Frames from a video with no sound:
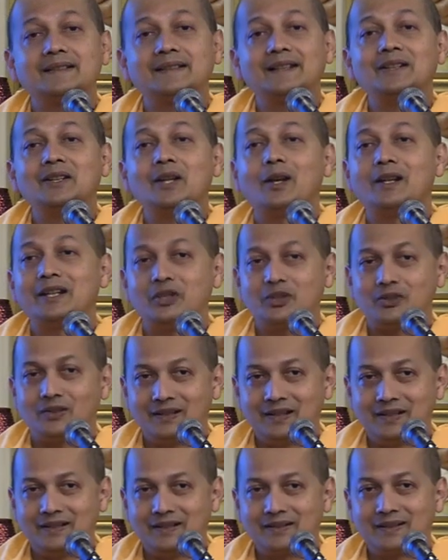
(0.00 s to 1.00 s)
knowledge
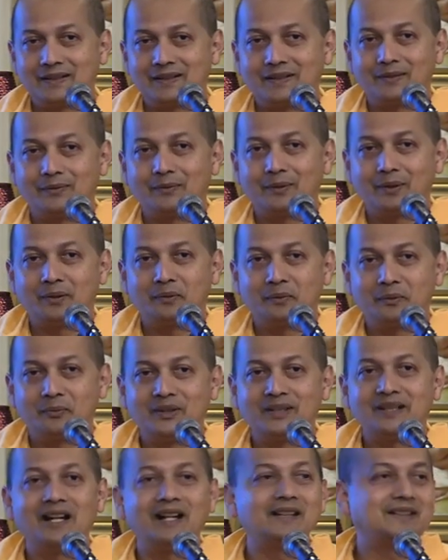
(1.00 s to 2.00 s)
lineage. That's a
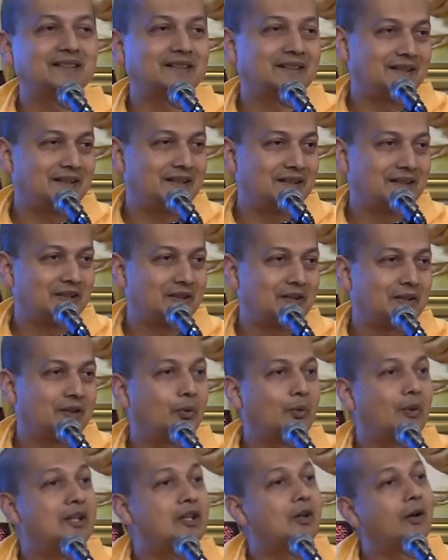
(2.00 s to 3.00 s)
Vedanta lineage,
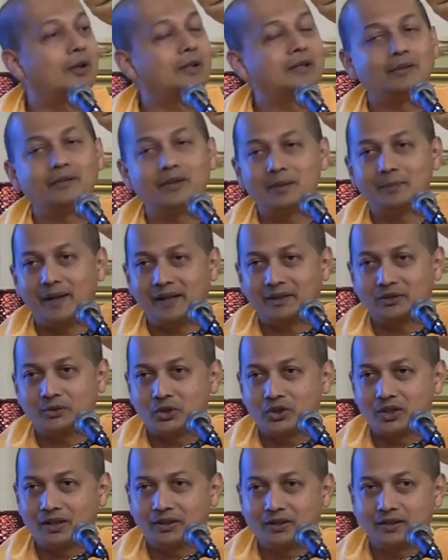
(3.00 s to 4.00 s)
going all the way back to
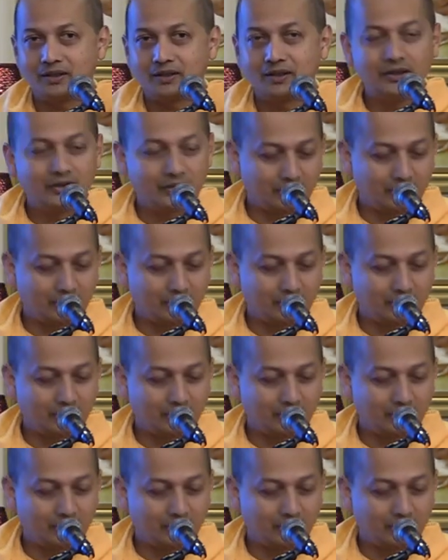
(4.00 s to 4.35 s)
Shankara.